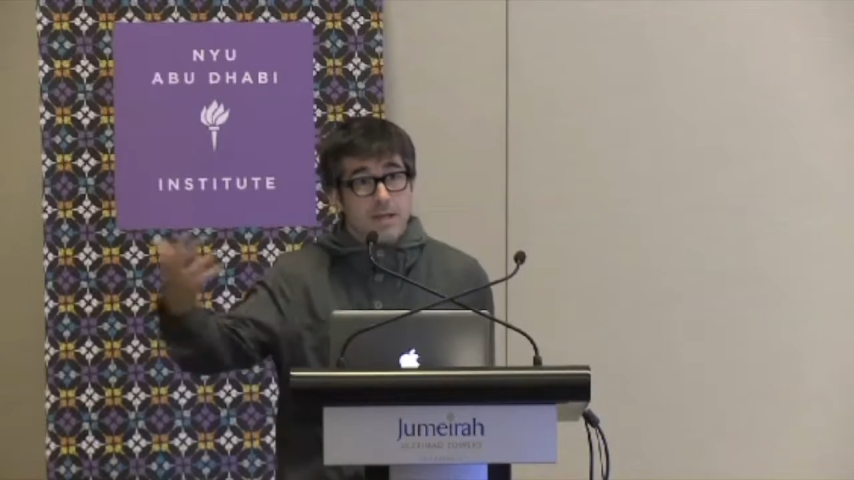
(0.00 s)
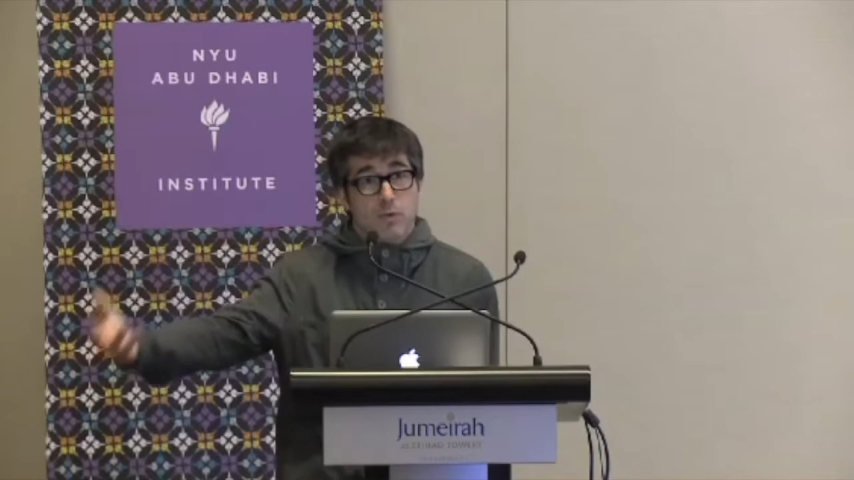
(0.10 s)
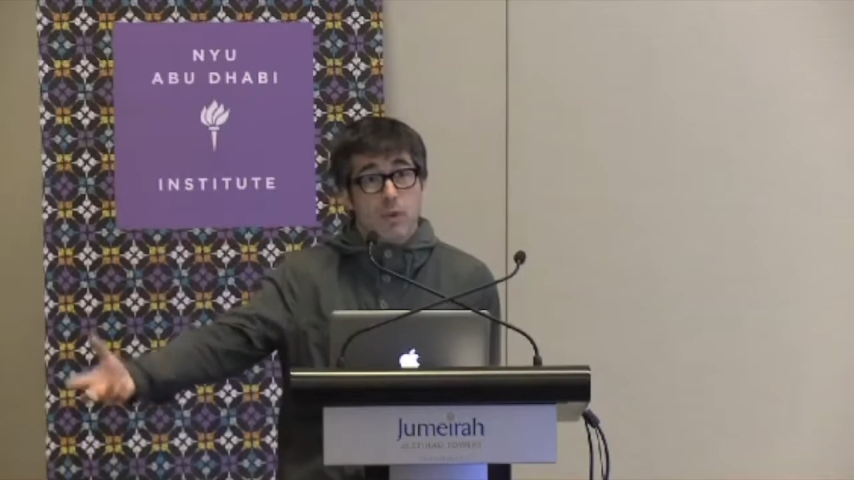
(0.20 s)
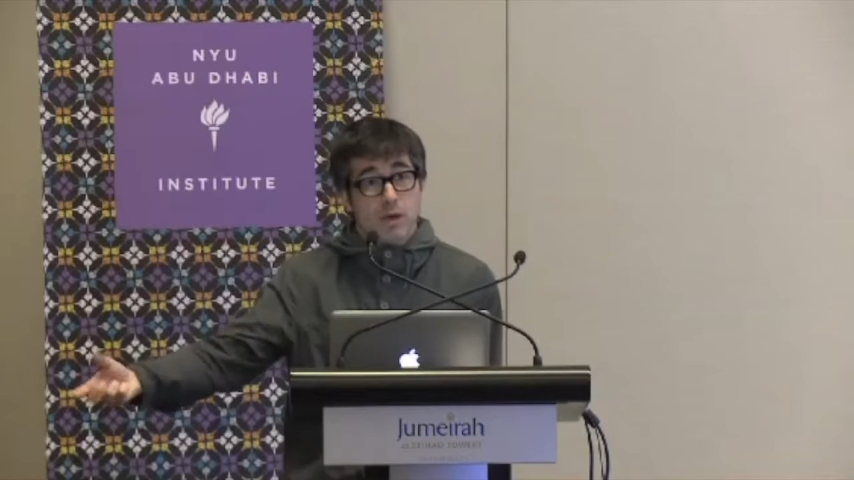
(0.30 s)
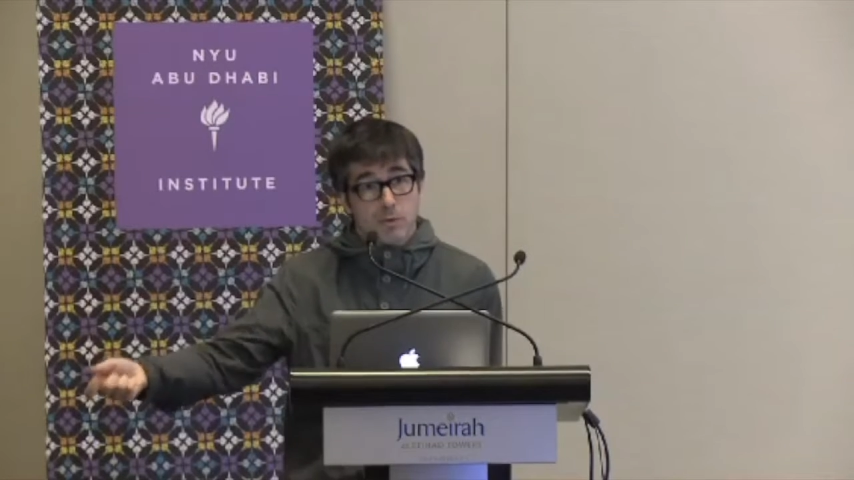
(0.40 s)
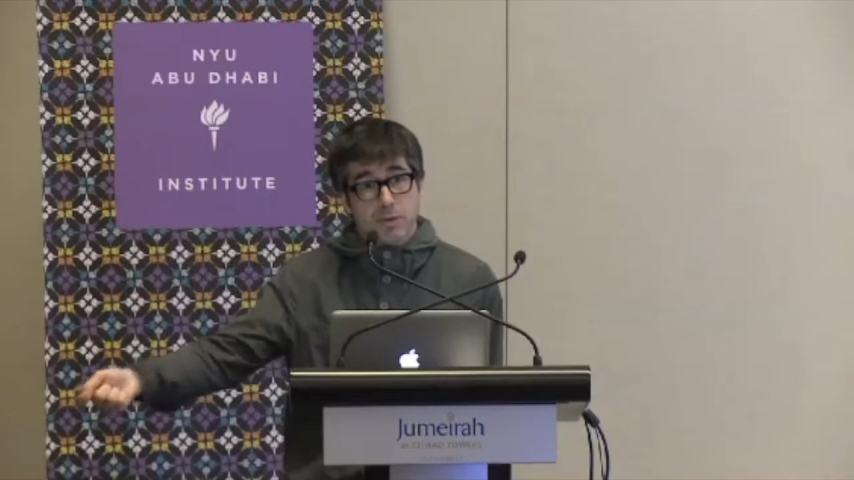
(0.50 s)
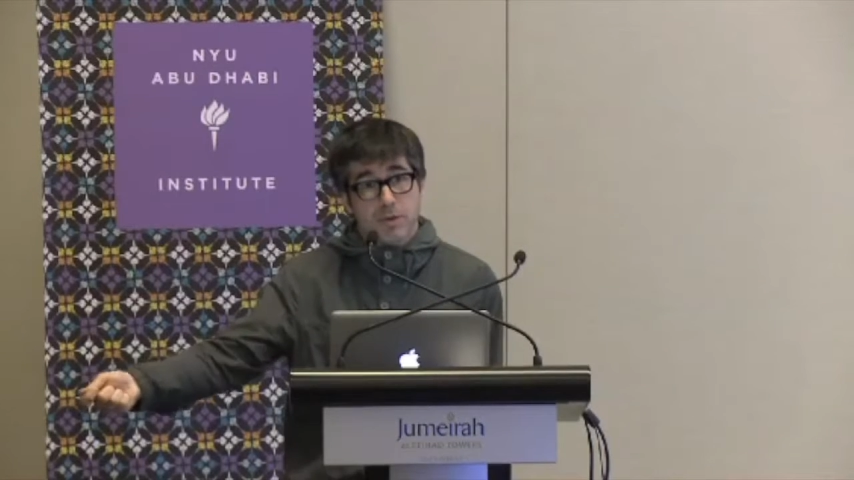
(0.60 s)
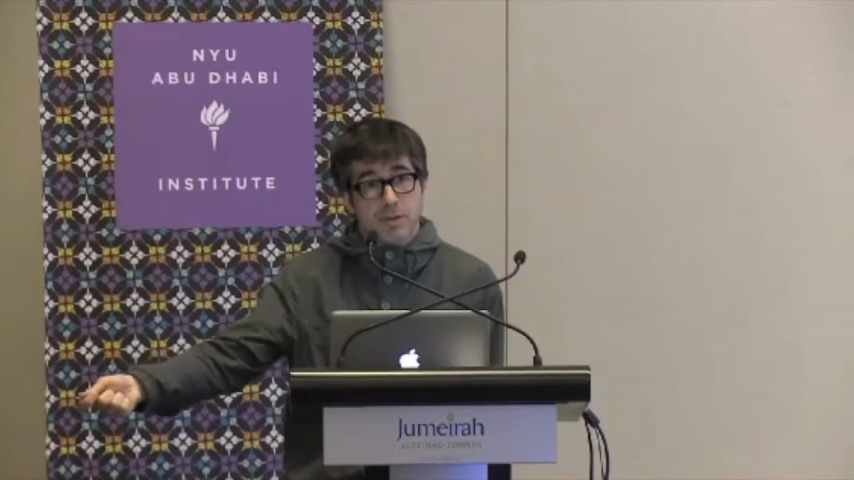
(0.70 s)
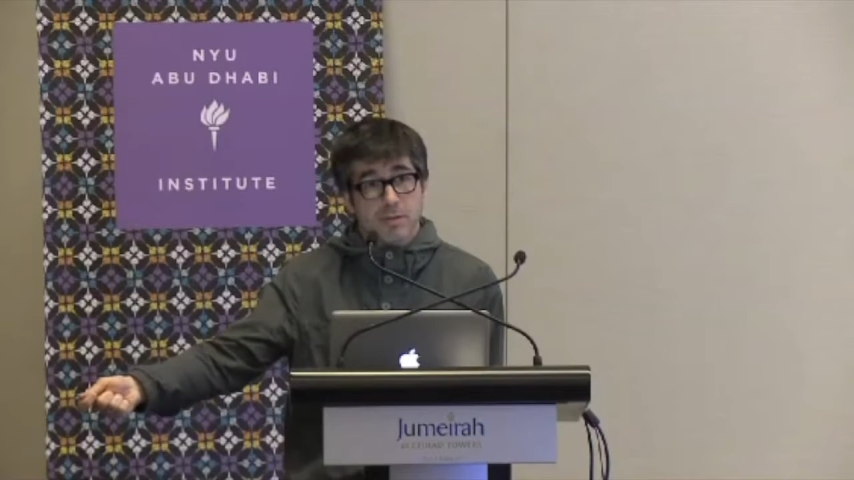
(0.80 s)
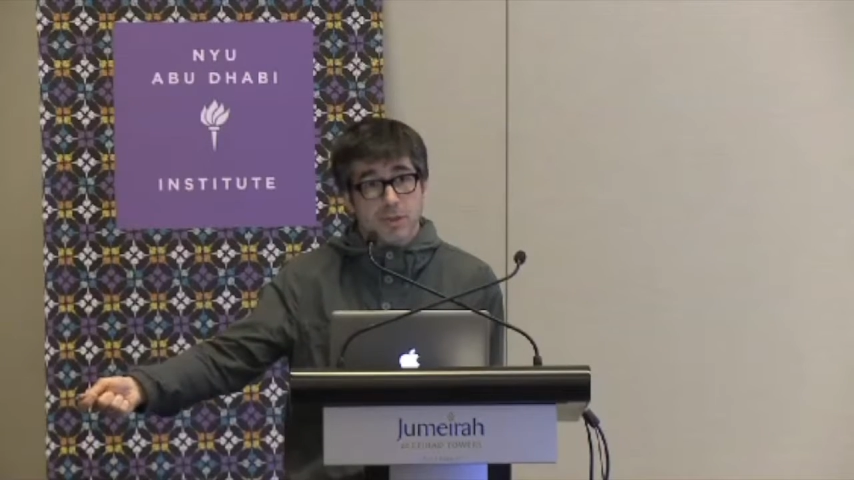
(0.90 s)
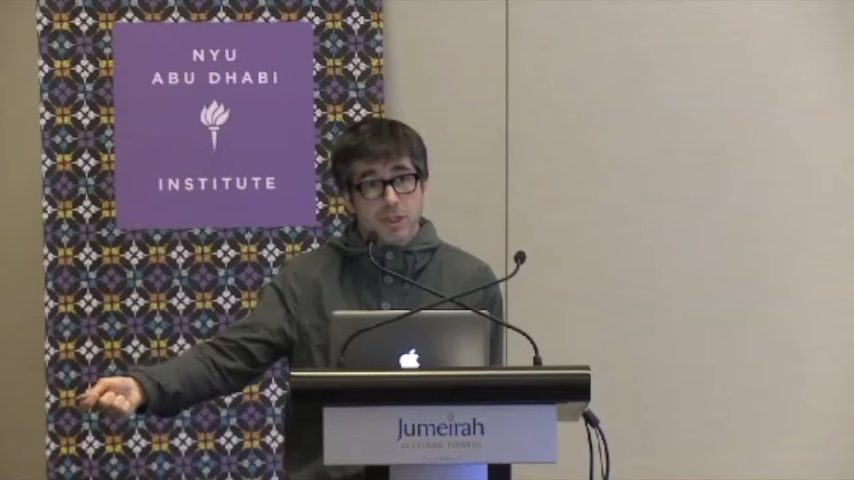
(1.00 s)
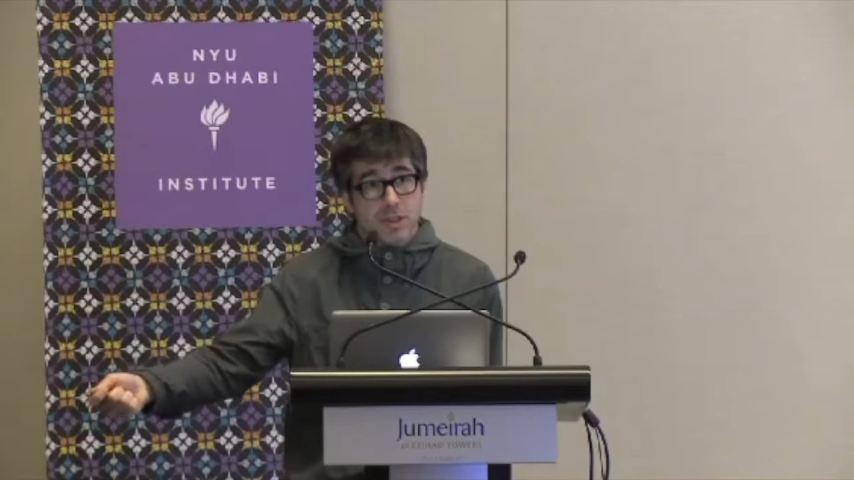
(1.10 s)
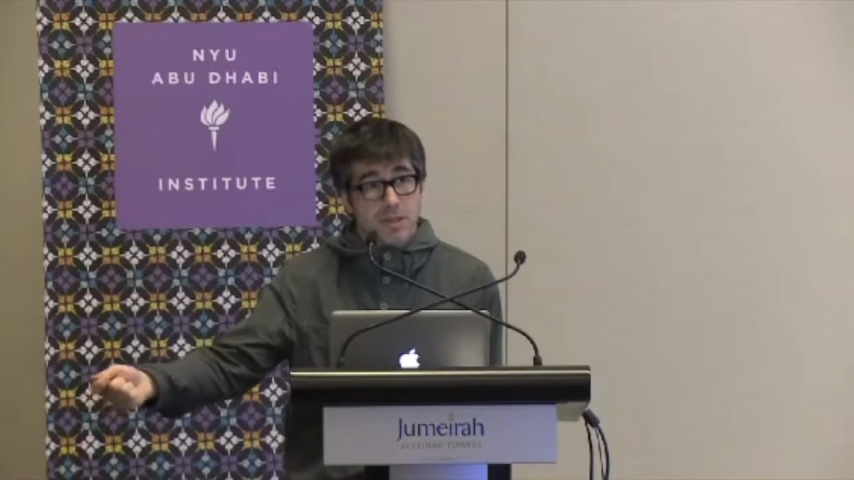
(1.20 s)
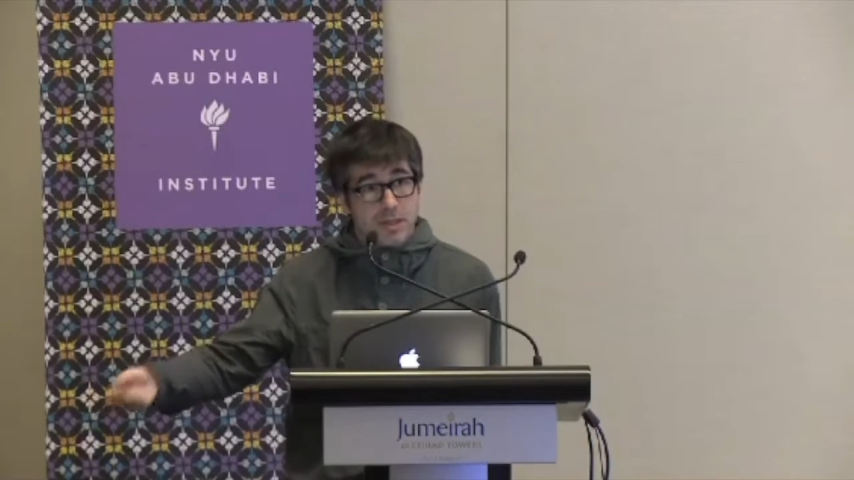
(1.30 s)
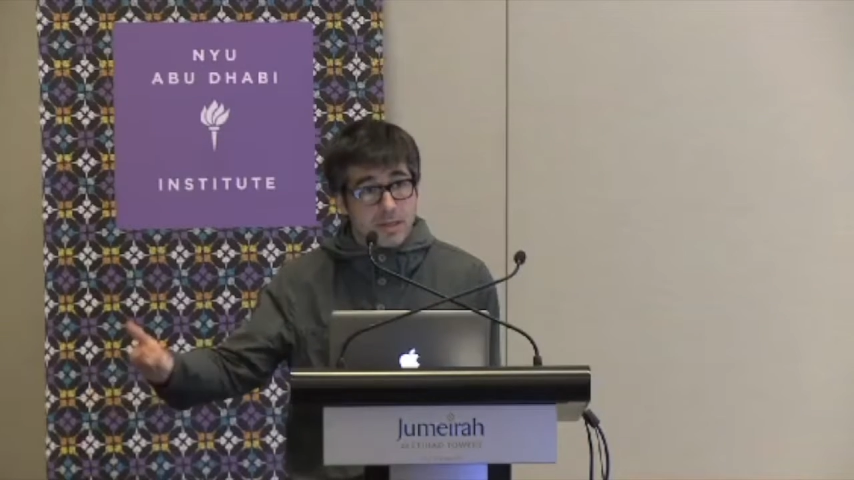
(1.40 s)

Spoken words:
that we can't put in the machine,